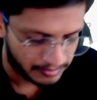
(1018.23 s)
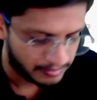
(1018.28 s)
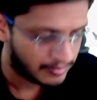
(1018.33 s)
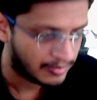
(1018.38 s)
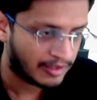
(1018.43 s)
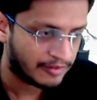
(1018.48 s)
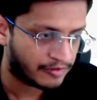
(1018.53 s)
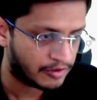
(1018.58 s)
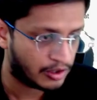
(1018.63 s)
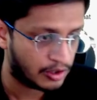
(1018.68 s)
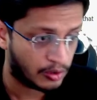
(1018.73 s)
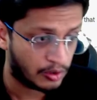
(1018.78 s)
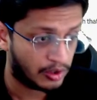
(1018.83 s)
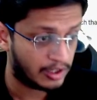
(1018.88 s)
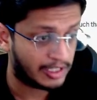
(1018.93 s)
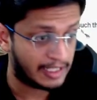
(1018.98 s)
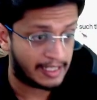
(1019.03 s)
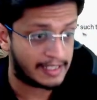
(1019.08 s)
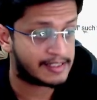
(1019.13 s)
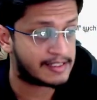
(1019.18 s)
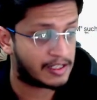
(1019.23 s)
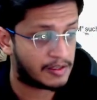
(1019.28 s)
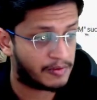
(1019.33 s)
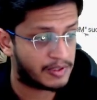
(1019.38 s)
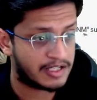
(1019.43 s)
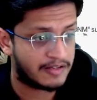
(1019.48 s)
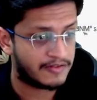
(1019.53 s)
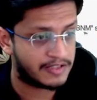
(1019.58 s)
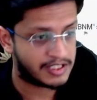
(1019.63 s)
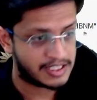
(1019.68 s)
if you don't ask a
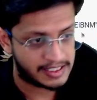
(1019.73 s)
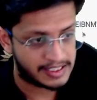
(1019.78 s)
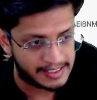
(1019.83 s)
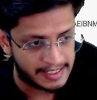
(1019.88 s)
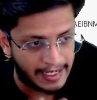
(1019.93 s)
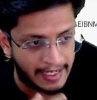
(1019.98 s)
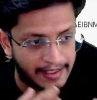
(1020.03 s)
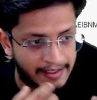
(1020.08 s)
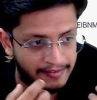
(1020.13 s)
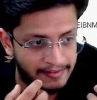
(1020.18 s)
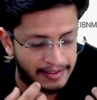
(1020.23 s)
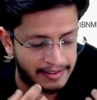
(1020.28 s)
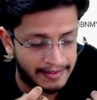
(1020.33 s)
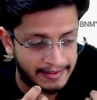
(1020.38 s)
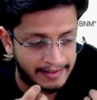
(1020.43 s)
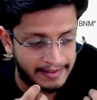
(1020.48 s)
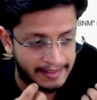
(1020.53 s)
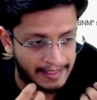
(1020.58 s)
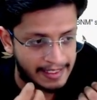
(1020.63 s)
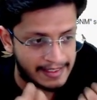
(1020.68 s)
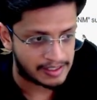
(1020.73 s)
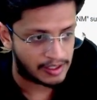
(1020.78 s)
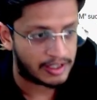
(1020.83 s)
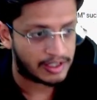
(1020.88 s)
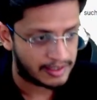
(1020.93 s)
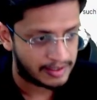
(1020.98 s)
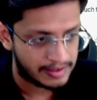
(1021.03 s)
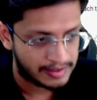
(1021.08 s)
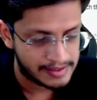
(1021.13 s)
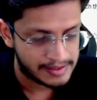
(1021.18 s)
question which is it has not
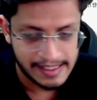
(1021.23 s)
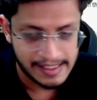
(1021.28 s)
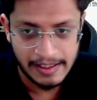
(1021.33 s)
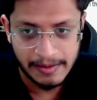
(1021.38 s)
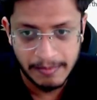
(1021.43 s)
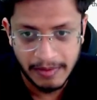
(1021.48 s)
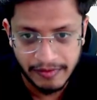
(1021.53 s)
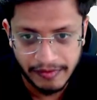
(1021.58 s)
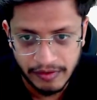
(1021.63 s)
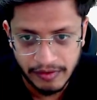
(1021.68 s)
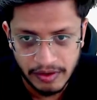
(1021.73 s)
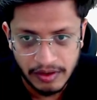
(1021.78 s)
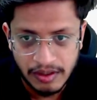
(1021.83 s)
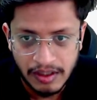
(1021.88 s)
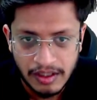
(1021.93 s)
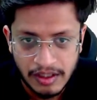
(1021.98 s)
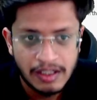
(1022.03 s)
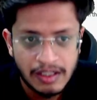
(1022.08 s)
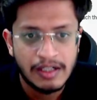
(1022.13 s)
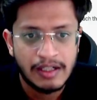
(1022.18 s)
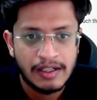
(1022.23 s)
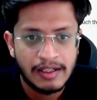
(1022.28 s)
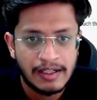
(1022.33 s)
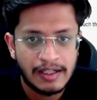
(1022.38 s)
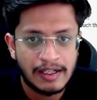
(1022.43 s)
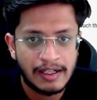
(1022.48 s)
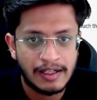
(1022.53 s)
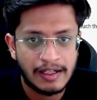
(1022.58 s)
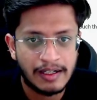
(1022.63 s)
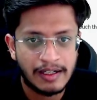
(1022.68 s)
seen before,
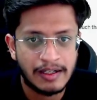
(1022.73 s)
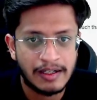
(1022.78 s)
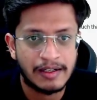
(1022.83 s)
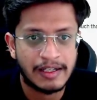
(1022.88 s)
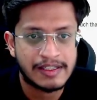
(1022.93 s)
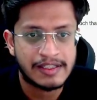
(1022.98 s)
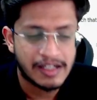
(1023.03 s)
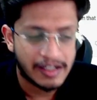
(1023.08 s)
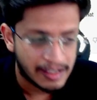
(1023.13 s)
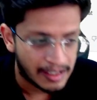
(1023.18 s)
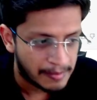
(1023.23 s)
like generally